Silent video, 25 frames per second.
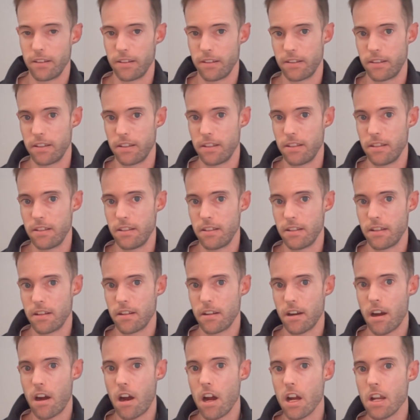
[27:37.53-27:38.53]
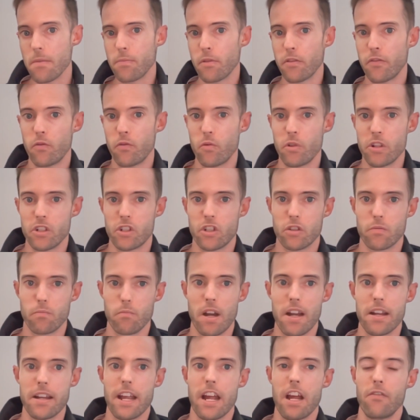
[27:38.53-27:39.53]
the hype of which
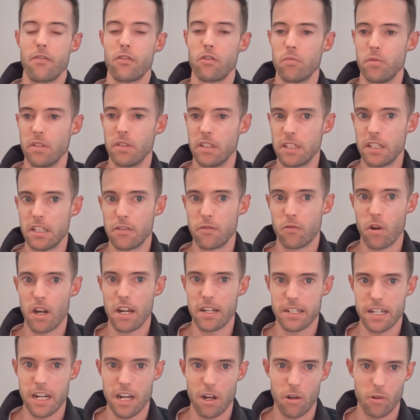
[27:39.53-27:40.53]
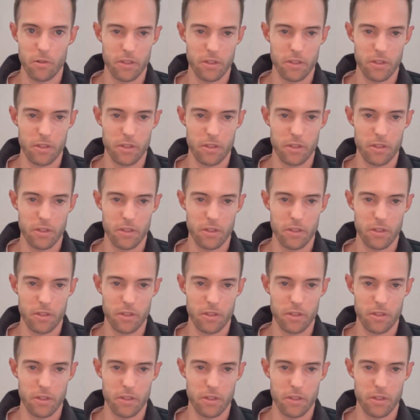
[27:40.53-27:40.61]
might have you believe right now